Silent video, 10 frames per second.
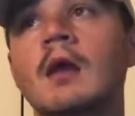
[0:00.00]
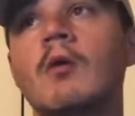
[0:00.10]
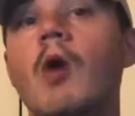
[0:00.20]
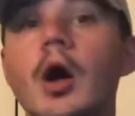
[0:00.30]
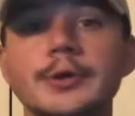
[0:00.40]

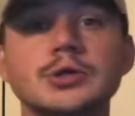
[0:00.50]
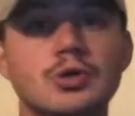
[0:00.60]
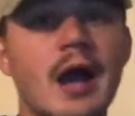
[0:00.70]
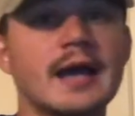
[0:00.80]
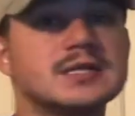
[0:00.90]
while you
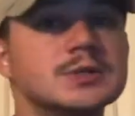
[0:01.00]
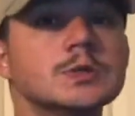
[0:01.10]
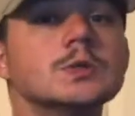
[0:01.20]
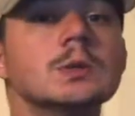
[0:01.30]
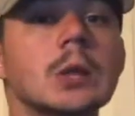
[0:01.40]
try
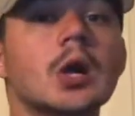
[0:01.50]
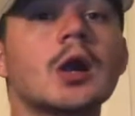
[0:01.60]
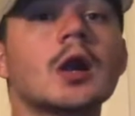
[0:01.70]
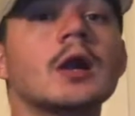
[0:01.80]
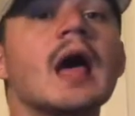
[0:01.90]
to
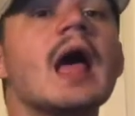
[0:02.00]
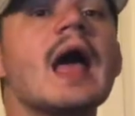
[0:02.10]
learn